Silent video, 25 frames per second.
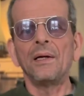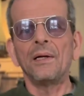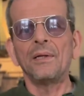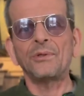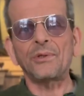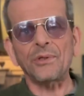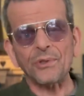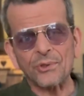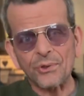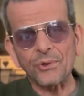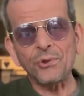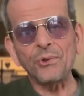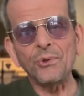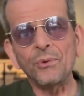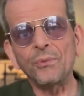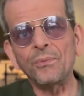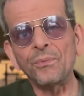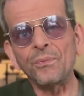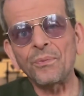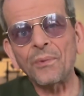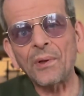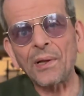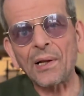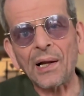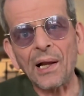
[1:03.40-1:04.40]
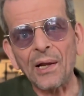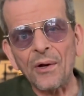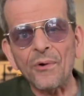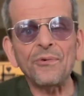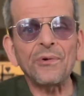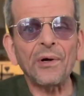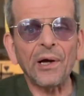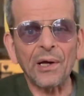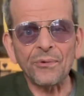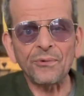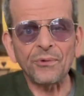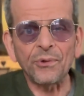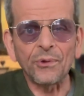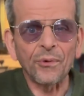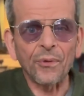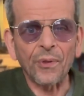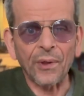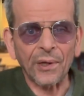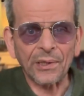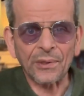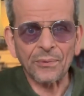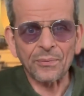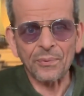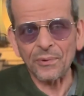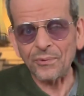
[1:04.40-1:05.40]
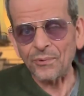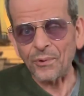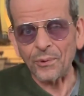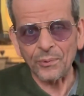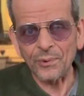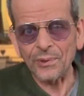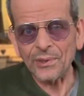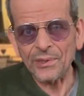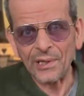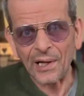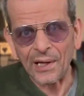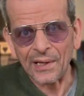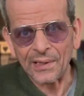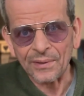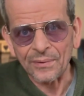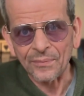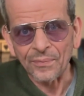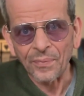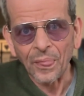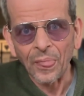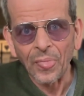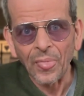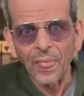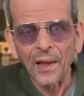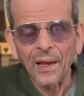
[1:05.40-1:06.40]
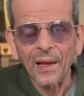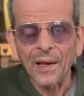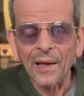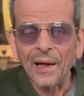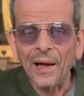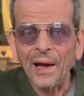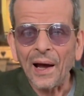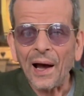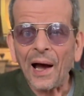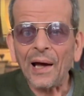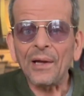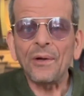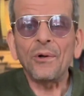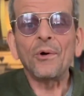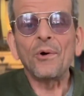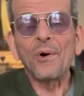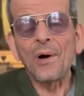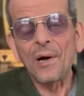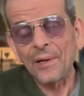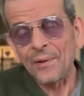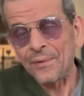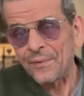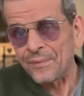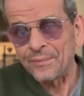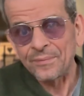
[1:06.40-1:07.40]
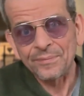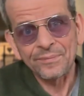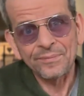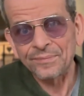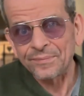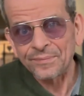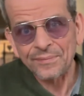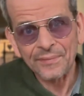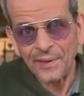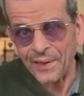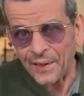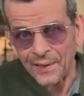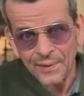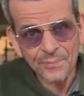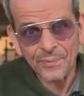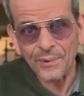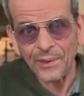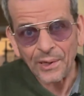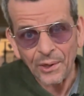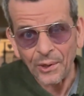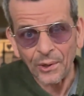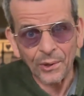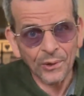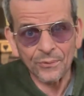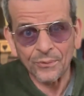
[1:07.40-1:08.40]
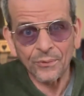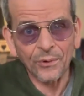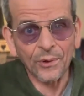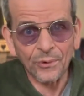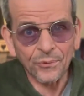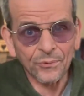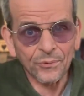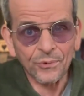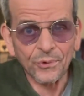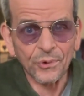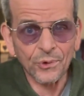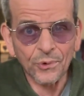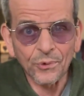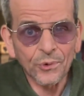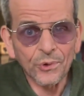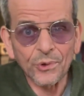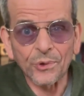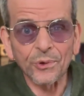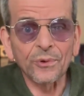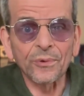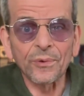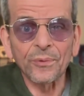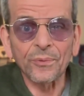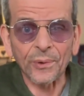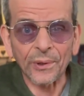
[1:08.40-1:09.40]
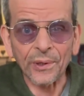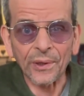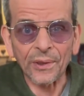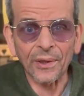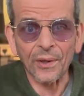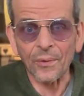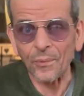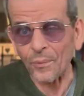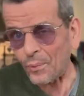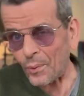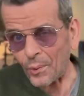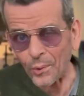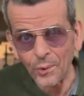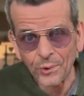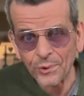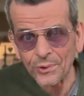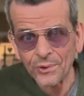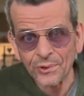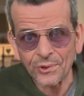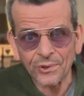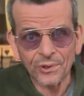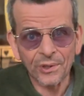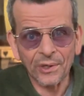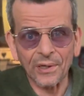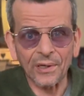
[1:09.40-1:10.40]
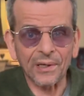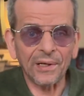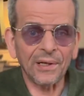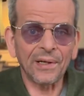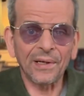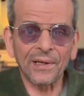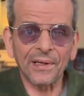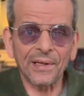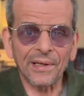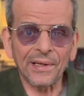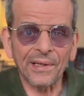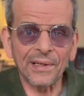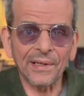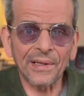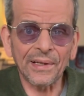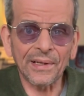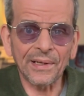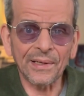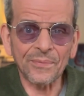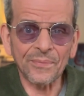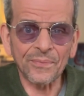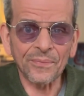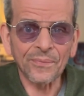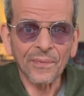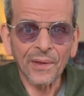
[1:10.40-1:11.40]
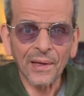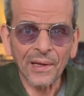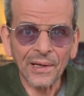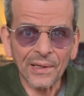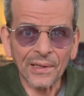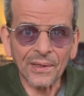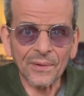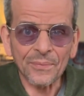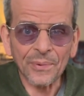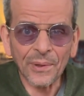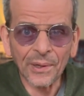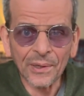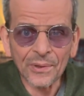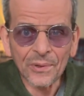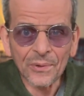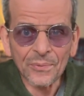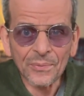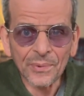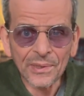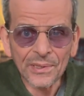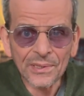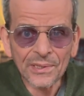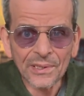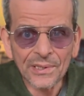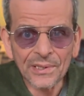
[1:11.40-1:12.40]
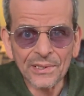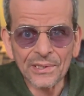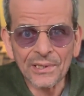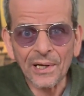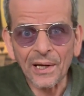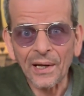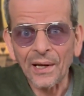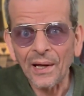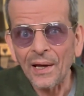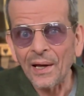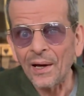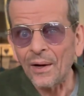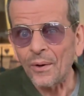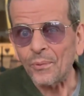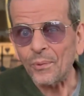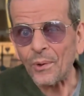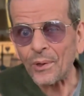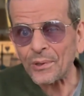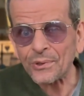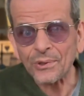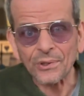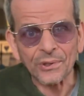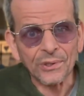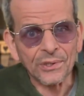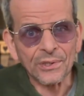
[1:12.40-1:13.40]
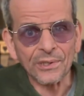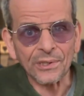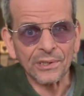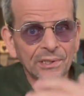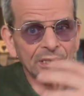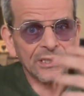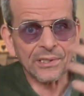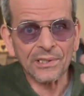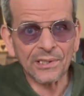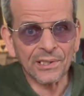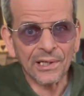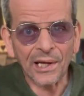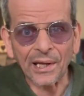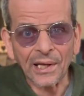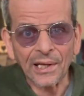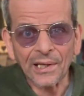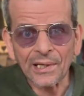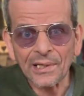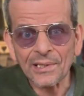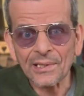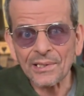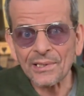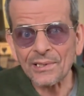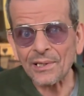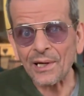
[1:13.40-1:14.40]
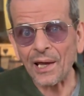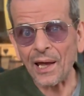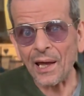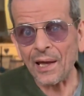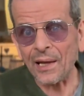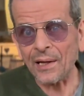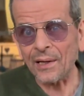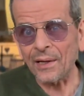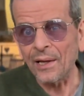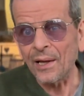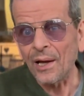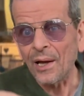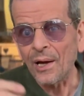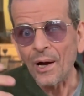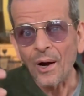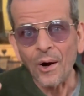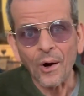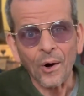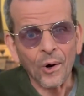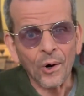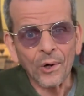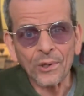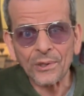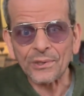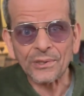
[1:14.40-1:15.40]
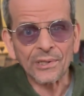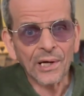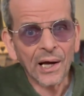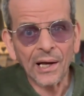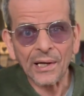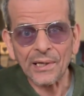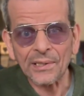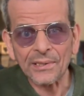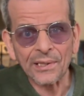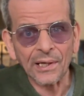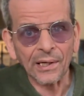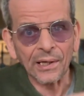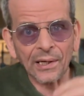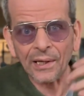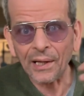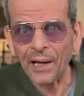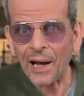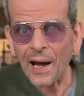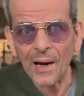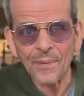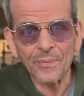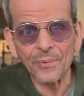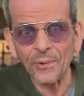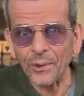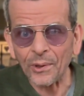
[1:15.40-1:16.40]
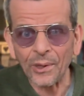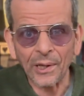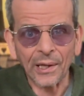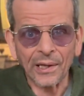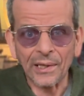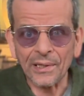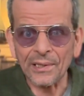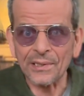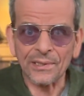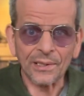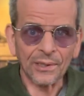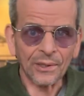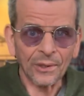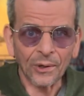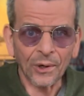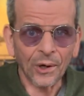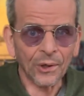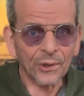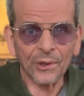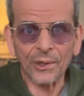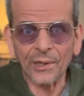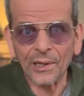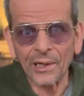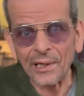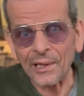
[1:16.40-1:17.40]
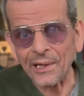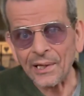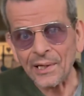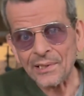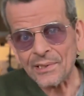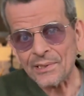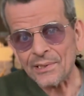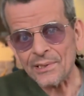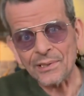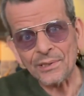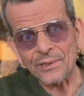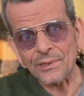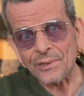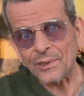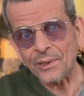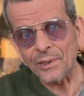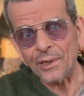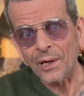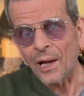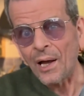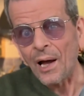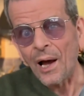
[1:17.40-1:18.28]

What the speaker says: Just to clarify a few things before we start. I know there can be a lot of confusion with words in the pottery business. Washes and stains and oxides and carbonates and underglazes and